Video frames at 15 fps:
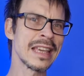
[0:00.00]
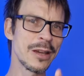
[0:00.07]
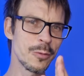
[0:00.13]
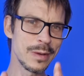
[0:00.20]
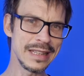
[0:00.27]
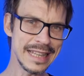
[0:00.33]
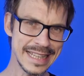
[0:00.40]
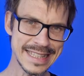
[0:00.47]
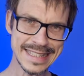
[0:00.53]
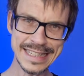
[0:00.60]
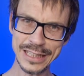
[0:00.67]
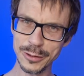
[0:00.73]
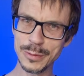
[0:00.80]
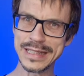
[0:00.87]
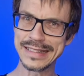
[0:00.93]
Well, let's
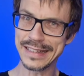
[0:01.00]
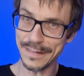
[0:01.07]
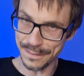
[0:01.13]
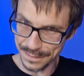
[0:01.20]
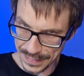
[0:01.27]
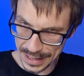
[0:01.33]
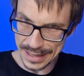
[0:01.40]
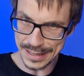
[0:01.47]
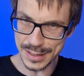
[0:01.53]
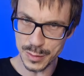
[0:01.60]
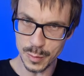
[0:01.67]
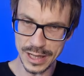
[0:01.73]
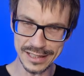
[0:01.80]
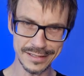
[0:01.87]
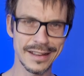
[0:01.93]
deal with the first
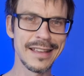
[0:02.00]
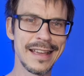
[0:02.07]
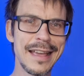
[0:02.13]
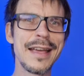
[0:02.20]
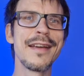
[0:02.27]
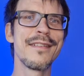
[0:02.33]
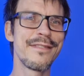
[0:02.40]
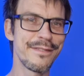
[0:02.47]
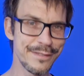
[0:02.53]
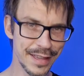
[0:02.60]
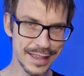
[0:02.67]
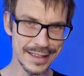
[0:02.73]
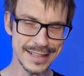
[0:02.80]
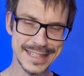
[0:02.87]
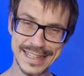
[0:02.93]
one
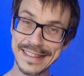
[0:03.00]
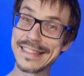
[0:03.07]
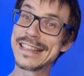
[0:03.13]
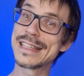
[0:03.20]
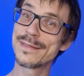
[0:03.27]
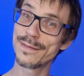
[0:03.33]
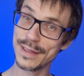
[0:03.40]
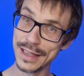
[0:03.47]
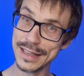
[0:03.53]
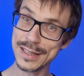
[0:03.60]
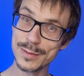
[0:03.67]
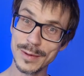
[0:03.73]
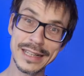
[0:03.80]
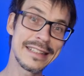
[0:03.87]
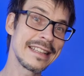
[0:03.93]
first. And this
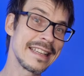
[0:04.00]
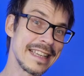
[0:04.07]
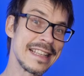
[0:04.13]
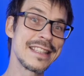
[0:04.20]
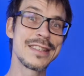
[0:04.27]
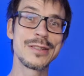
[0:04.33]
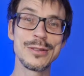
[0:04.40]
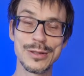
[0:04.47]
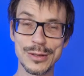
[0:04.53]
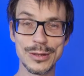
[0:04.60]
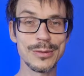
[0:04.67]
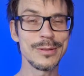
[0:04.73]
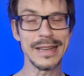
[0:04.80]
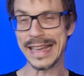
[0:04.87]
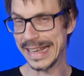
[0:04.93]
first one is to
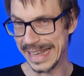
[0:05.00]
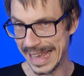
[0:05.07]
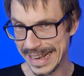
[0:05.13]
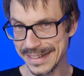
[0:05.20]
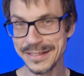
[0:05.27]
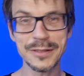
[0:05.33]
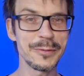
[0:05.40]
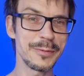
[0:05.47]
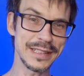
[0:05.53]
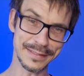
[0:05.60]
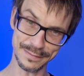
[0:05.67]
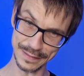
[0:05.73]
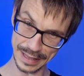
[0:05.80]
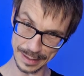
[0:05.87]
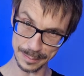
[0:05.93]
do, again,
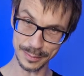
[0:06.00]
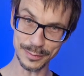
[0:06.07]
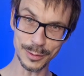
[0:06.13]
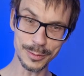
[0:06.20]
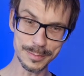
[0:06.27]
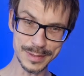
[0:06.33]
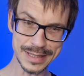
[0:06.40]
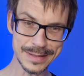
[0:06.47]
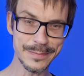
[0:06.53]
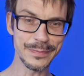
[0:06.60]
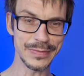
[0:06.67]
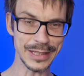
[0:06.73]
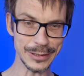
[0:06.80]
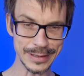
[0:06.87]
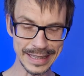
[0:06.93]
with verb forms.
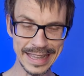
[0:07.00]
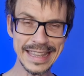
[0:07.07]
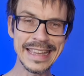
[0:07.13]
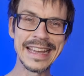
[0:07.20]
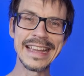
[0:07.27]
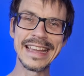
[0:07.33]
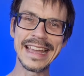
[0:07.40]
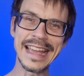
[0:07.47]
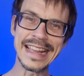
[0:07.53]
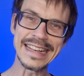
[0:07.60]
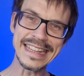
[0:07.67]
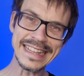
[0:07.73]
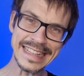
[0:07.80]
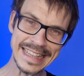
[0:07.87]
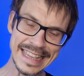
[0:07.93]
Okay, and
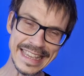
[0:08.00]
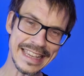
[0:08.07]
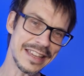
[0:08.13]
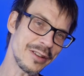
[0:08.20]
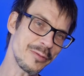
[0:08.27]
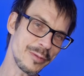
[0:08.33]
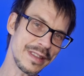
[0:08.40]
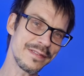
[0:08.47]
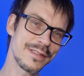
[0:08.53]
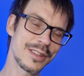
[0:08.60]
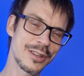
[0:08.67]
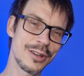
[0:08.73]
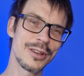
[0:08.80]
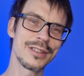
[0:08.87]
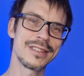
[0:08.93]
in here we've
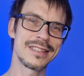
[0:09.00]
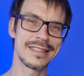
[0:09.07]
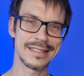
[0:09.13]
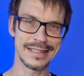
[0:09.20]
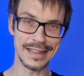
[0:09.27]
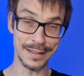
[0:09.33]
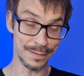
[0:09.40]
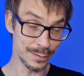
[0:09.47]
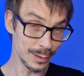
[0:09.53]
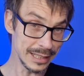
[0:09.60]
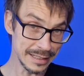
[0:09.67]
got a full